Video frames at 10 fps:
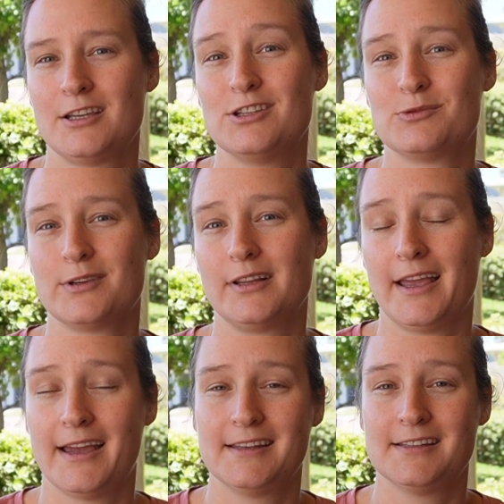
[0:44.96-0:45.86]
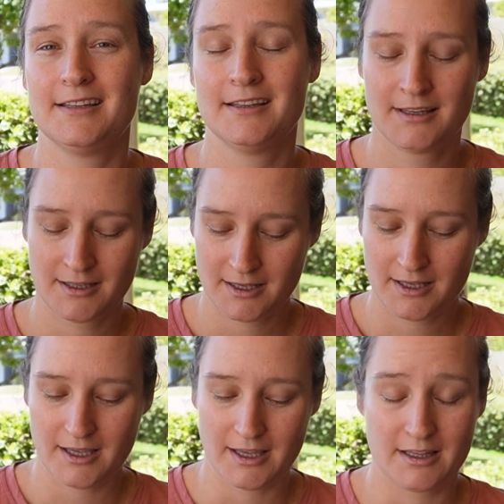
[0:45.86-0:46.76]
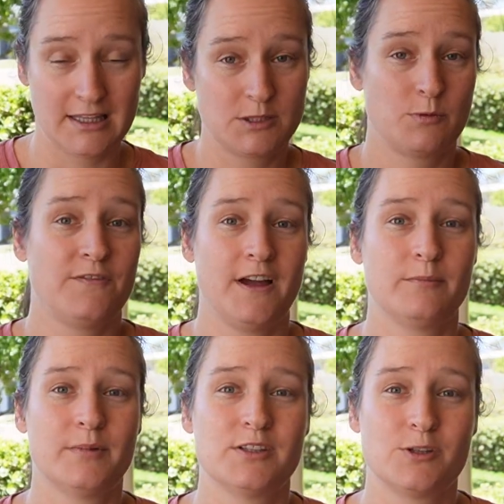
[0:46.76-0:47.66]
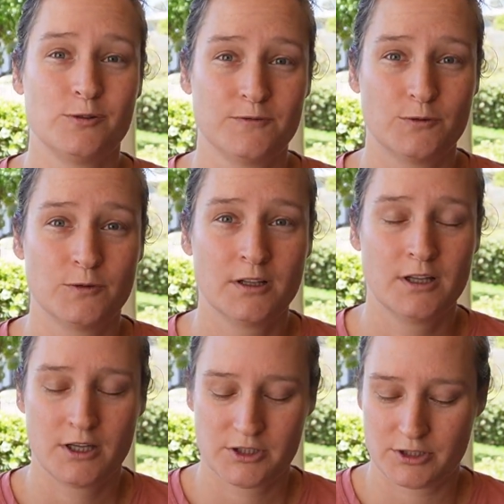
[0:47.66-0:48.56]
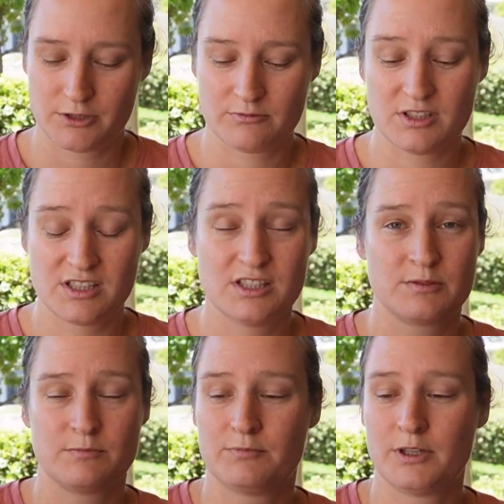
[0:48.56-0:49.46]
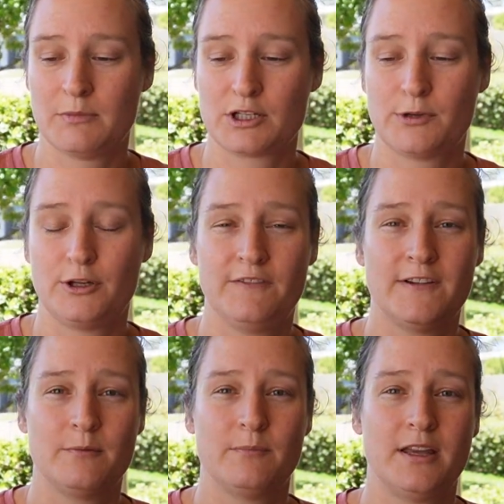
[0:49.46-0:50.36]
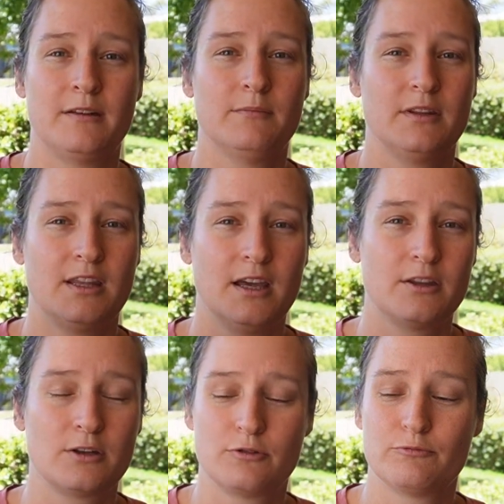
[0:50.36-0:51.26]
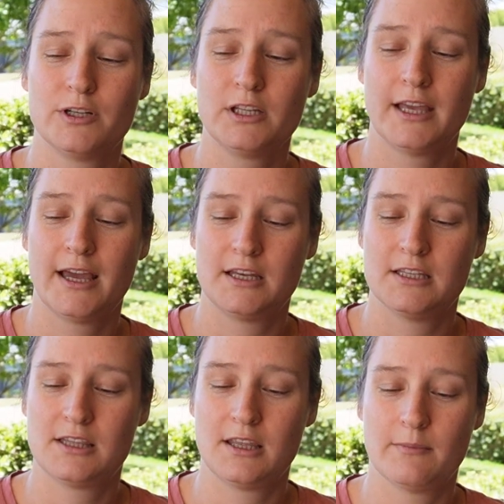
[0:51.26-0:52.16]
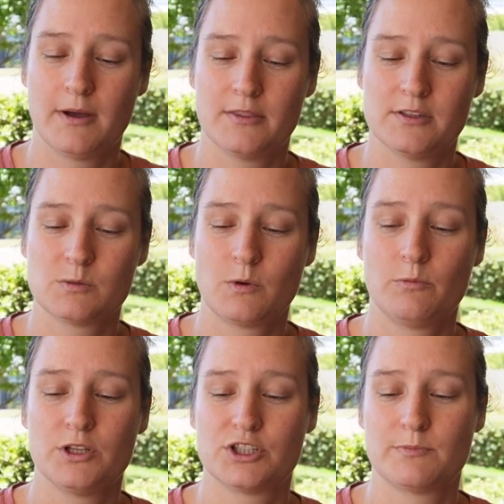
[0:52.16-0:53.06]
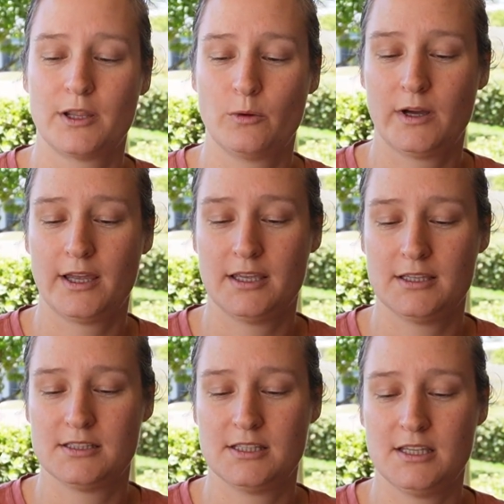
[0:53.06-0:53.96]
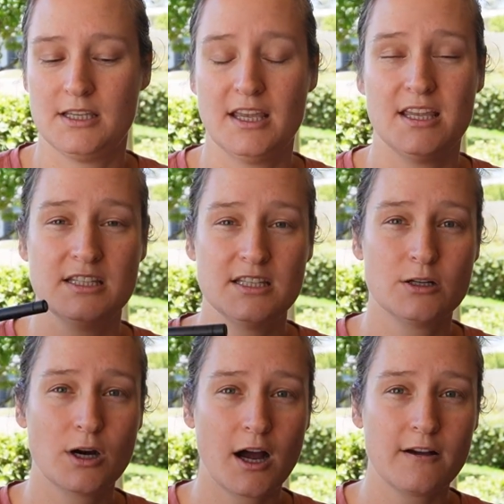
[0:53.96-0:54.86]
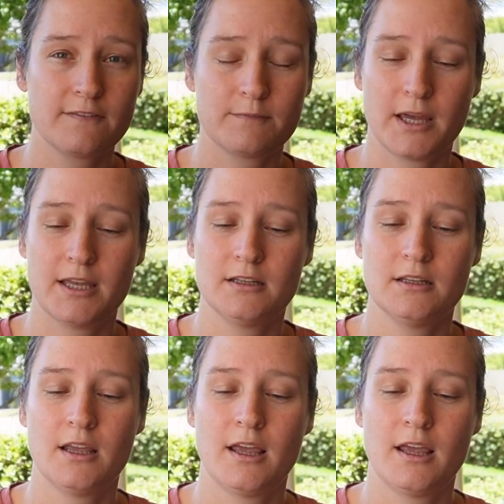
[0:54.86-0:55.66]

is really handy, and that's what fountain pens are good for. So this is pretty much my only fountain pen. The other really handy thing about this one, which by the way is the Indigraph pen,